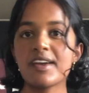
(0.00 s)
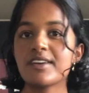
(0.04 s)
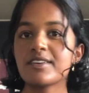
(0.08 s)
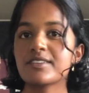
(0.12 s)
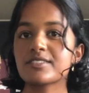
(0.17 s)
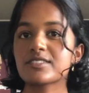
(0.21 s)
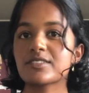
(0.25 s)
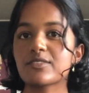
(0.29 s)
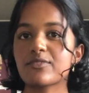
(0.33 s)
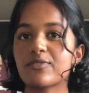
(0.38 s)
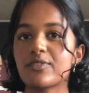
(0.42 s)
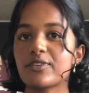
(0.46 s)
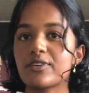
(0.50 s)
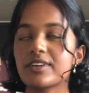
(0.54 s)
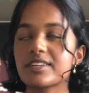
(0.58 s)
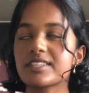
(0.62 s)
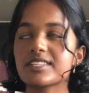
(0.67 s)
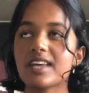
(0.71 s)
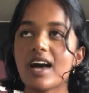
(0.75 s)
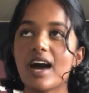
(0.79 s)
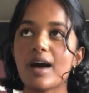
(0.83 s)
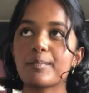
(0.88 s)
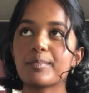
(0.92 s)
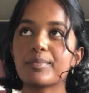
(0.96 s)
So for
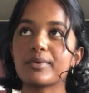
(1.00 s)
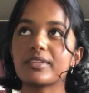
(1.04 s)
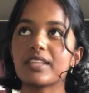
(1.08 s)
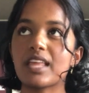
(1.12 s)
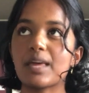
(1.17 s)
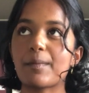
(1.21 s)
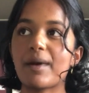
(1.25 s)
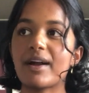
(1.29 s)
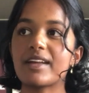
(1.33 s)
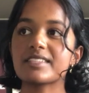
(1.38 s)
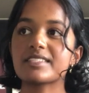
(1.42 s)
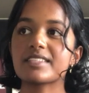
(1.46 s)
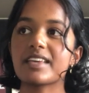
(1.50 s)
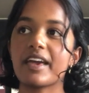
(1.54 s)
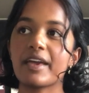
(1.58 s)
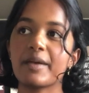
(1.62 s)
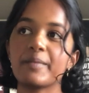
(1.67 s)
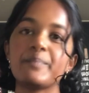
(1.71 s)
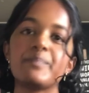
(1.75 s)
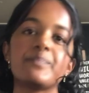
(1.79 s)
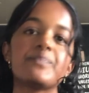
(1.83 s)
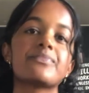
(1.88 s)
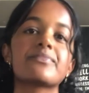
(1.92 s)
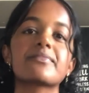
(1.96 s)
example, they might say,
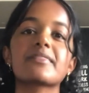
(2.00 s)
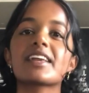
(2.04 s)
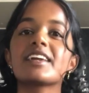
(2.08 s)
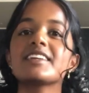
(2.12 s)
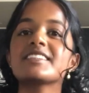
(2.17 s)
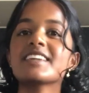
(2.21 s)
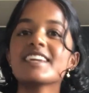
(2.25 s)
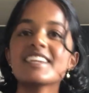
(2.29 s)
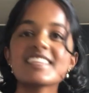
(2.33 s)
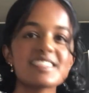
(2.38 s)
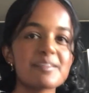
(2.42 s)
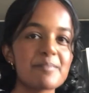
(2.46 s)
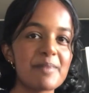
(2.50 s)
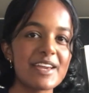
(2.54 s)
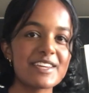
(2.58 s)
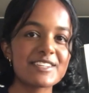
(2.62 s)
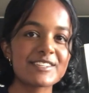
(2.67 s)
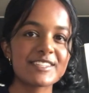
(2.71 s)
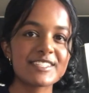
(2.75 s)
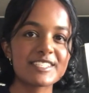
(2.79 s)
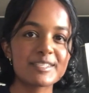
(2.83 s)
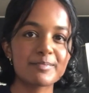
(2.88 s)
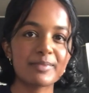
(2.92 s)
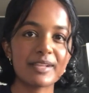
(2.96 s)
take the
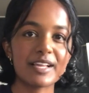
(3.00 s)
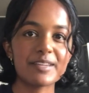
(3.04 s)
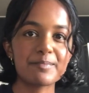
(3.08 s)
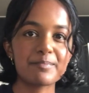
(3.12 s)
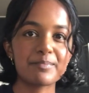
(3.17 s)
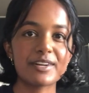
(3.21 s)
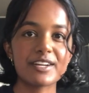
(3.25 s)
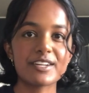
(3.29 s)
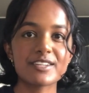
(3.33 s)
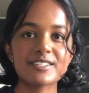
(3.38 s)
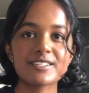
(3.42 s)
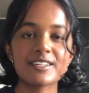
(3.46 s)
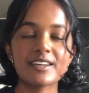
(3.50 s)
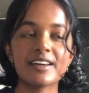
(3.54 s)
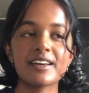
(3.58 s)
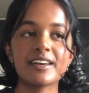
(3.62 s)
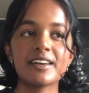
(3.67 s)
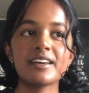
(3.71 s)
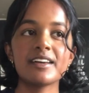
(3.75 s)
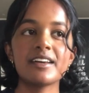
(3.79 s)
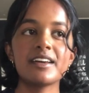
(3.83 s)
patient's blood pressure,